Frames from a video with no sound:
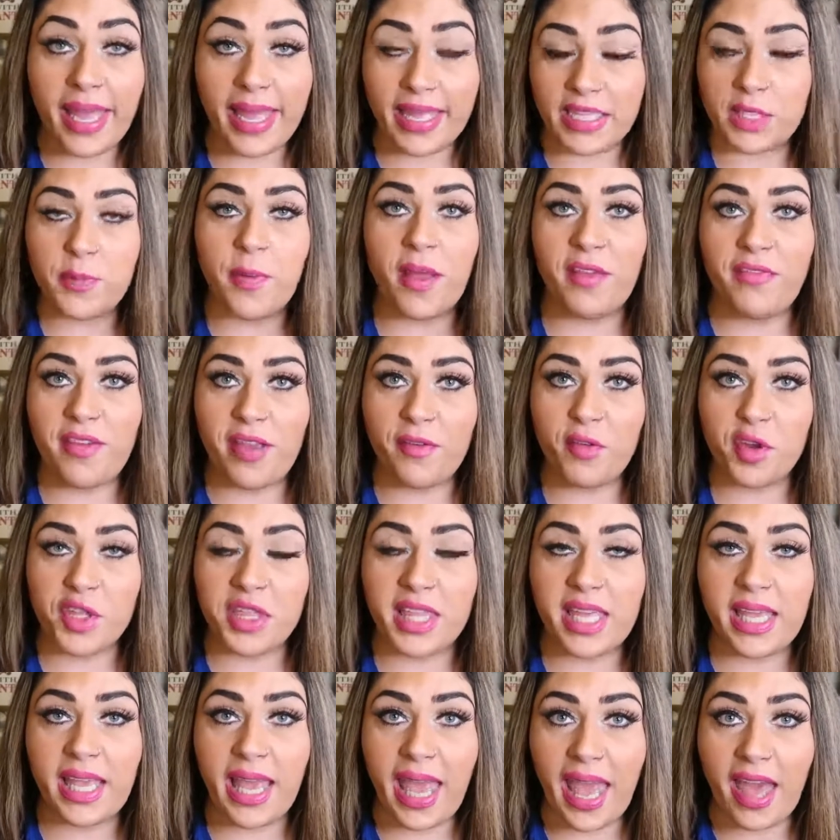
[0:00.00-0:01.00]
It's my
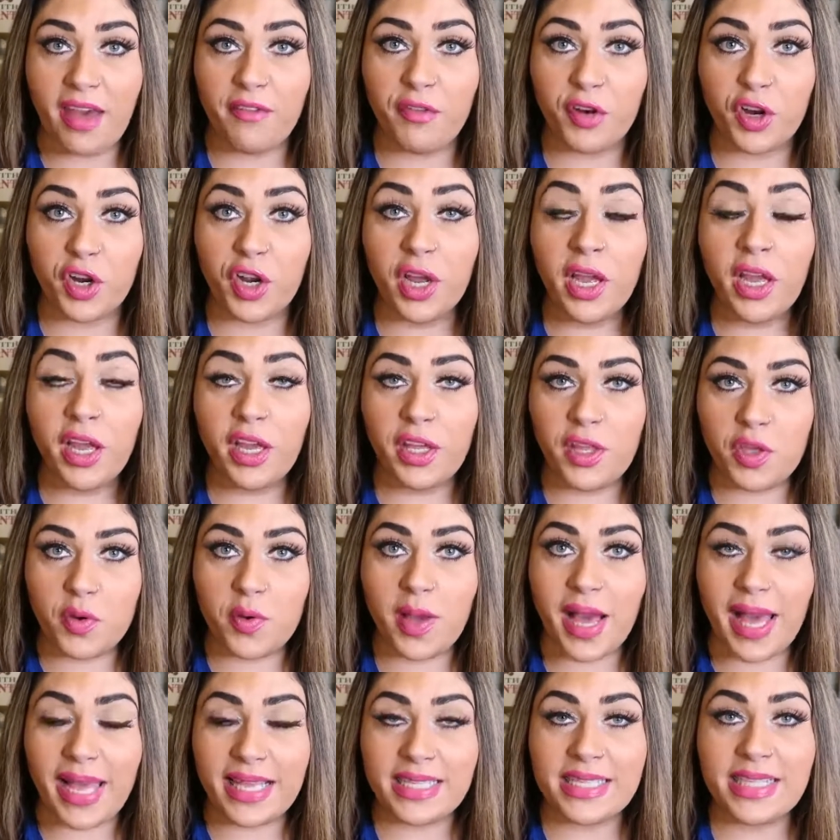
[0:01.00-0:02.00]
favorite thing ever.
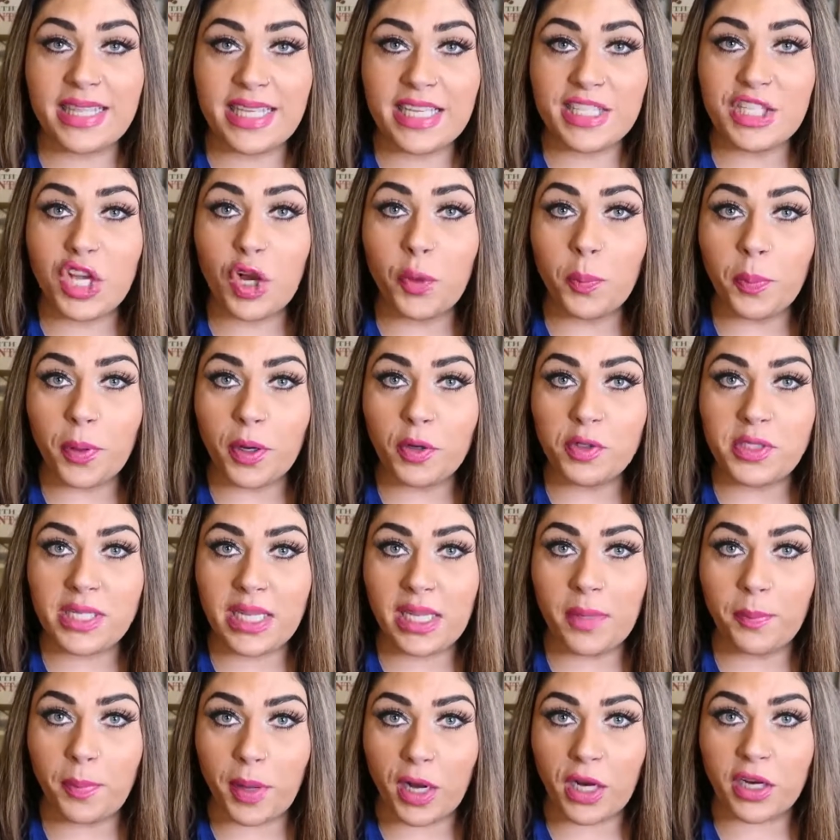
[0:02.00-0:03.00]
You guys, these are
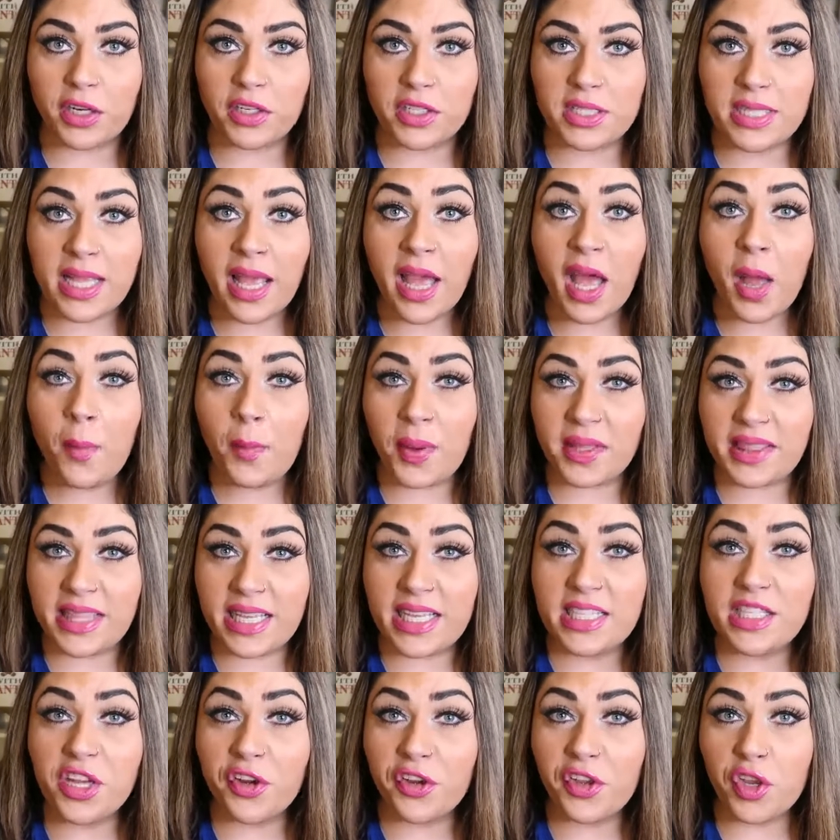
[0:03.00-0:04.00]
protein bars, but
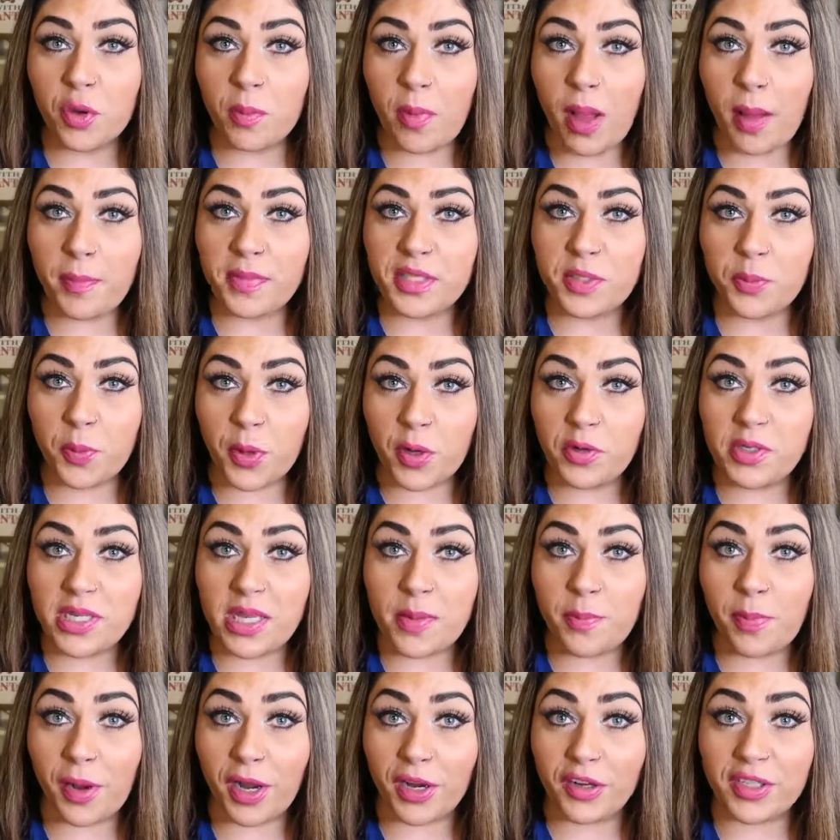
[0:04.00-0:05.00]
these aren't your mama's
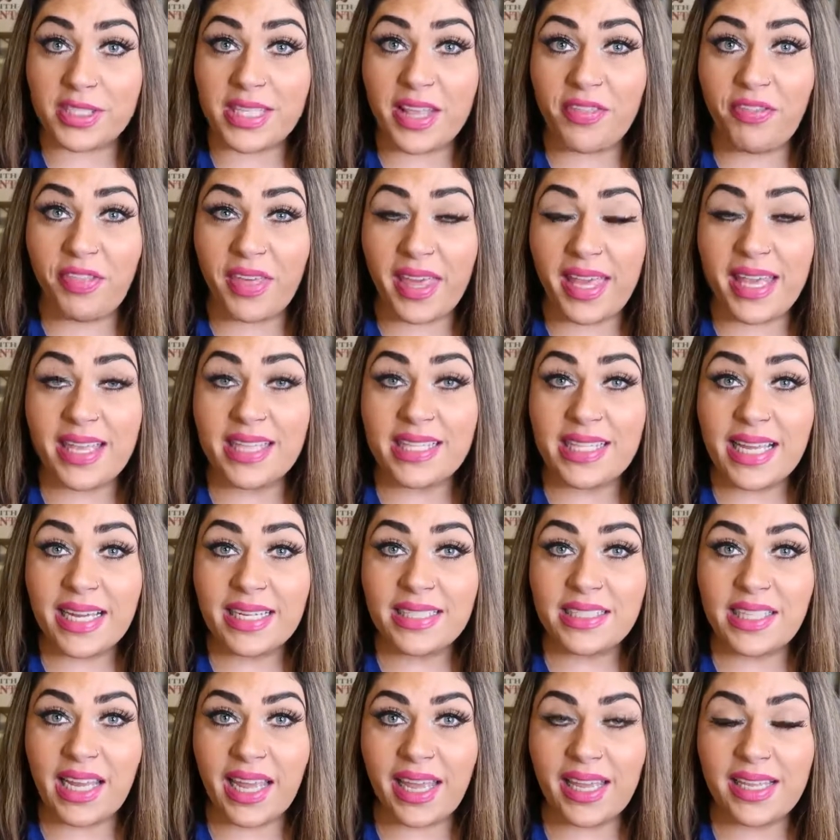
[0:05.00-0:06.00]
protein bars. These
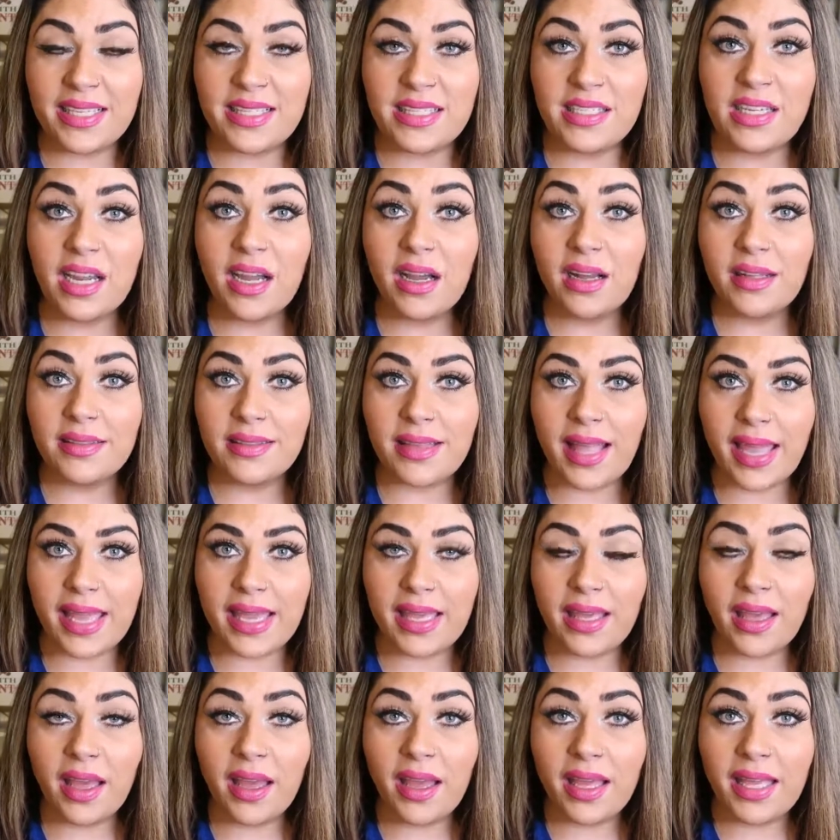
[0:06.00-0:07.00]
taste
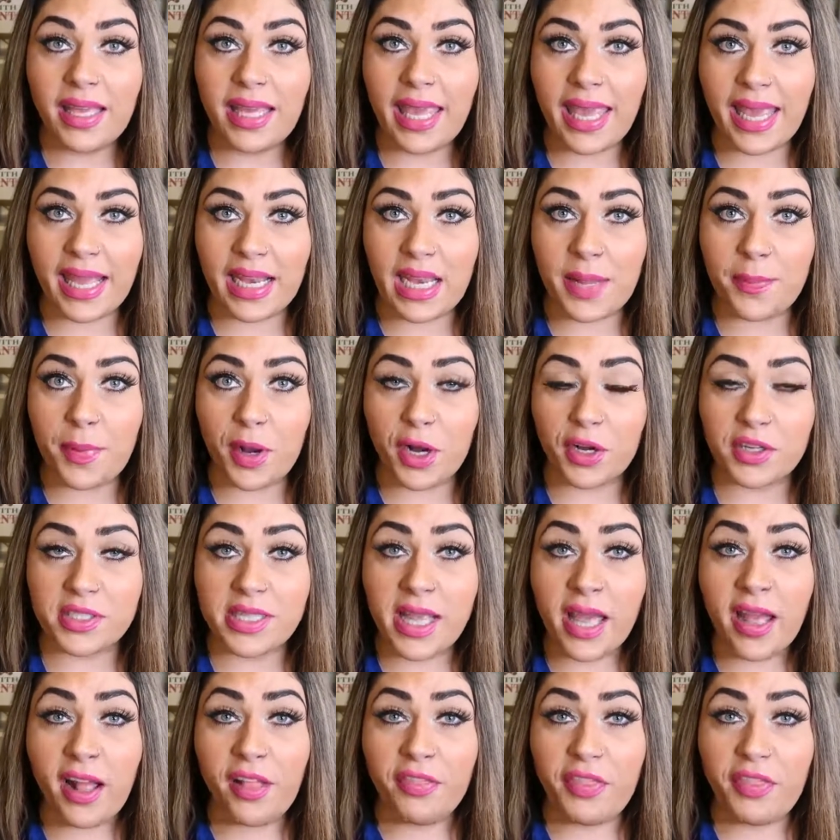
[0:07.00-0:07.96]
like candy bars.